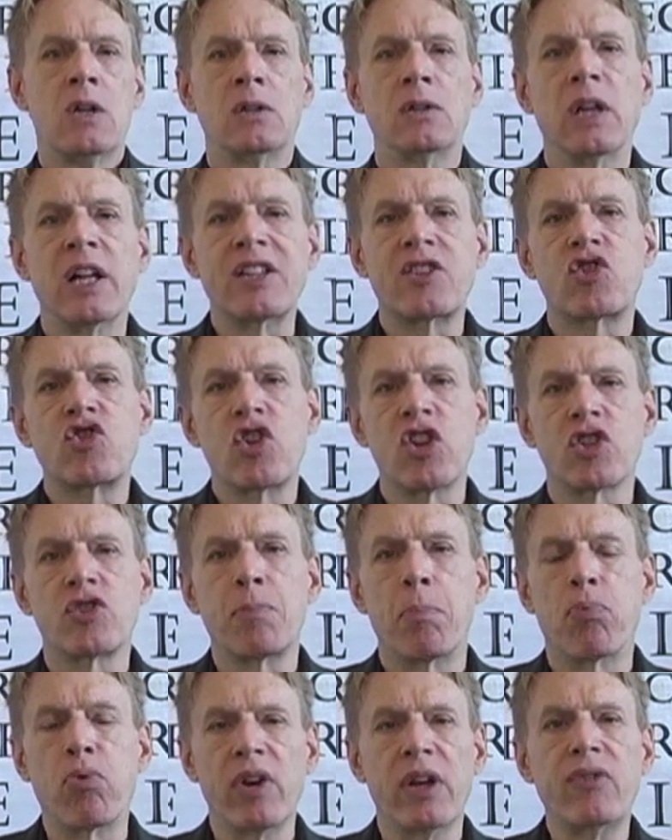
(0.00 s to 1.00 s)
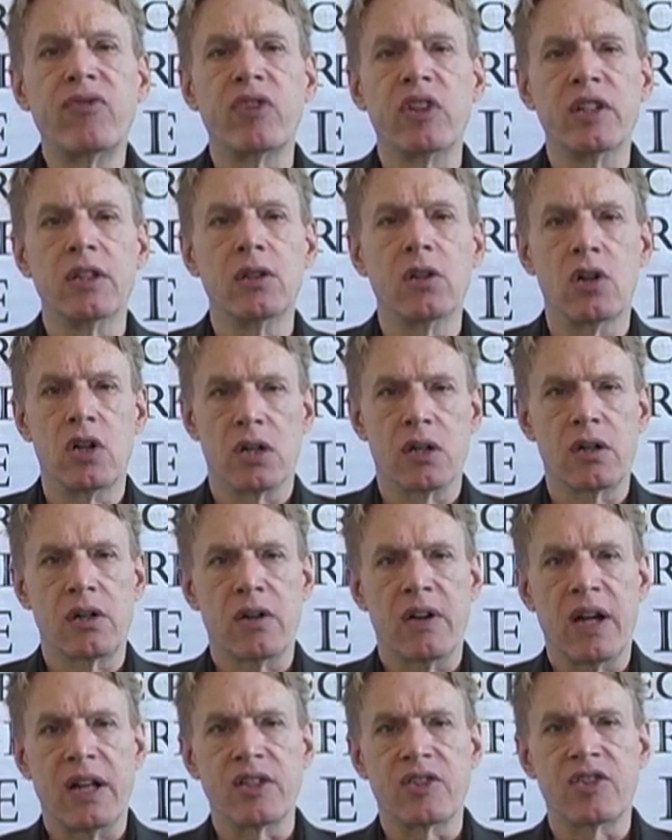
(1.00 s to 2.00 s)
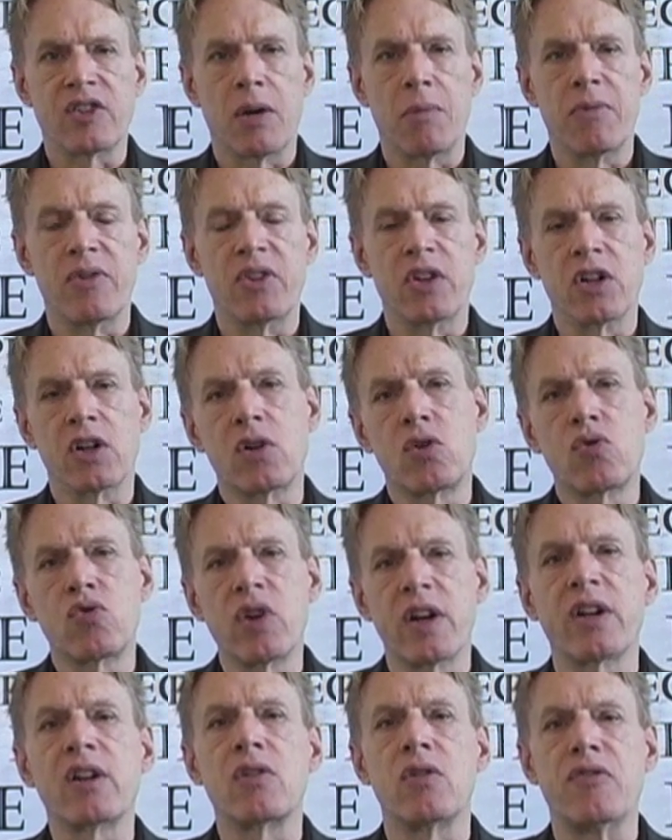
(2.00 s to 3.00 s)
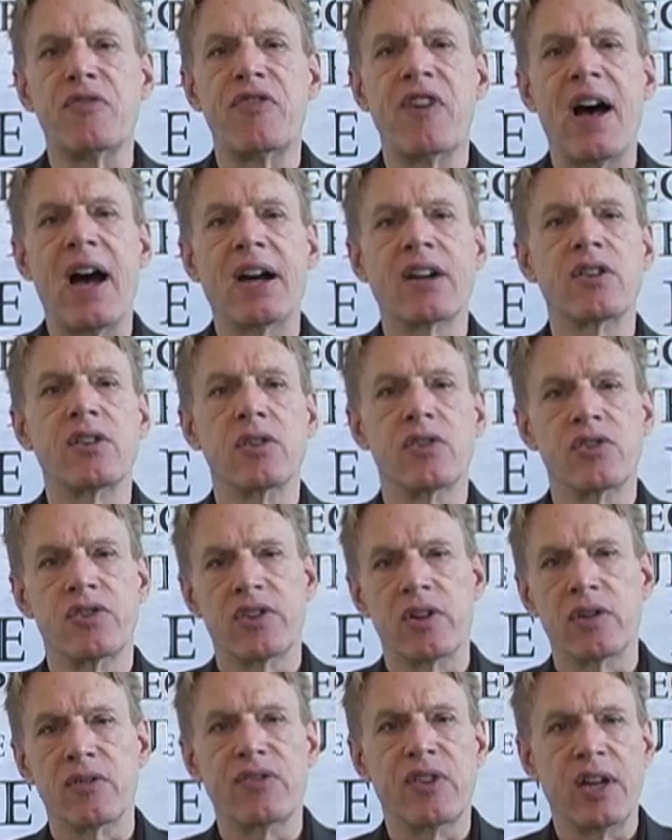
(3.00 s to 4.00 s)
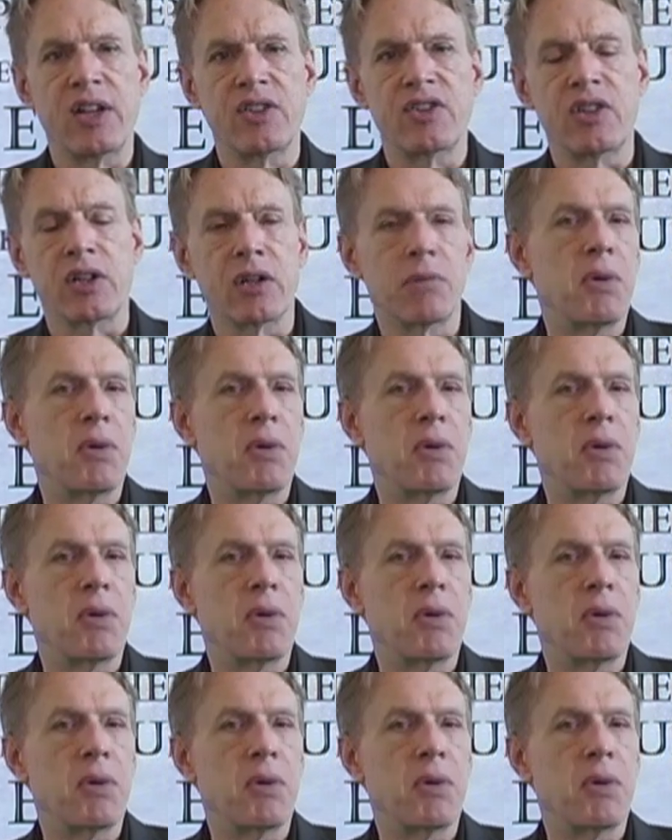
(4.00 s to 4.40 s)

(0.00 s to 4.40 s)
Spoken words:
Let's just briefly look at some of the critical factors that are facing